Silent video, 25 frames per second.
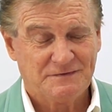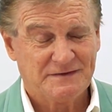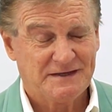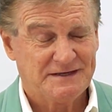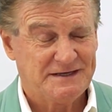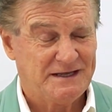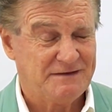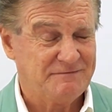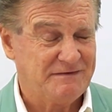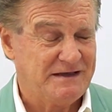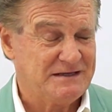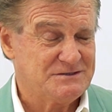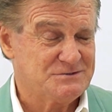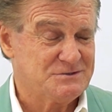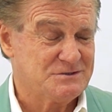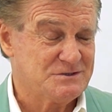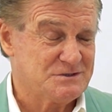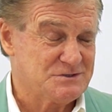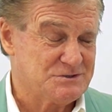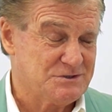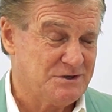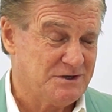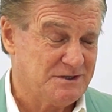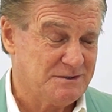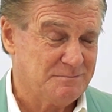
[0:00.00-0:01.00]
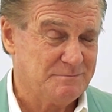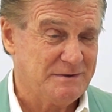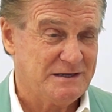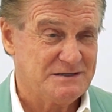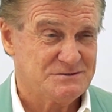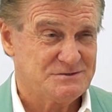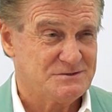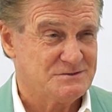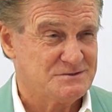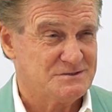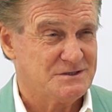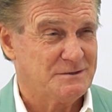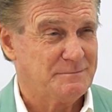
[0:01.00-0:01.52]
They'd have ads on the side of
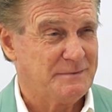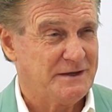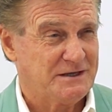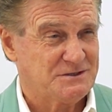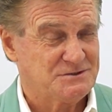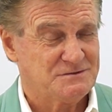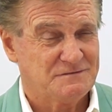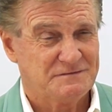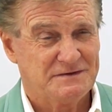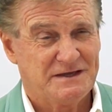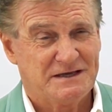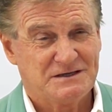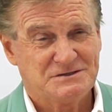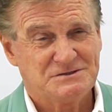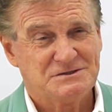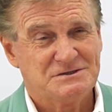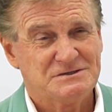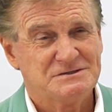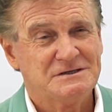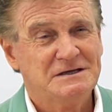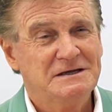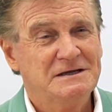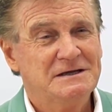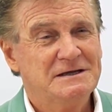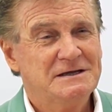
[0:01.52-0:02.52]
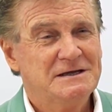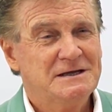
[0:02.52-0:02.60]
buses and the backs of taxis.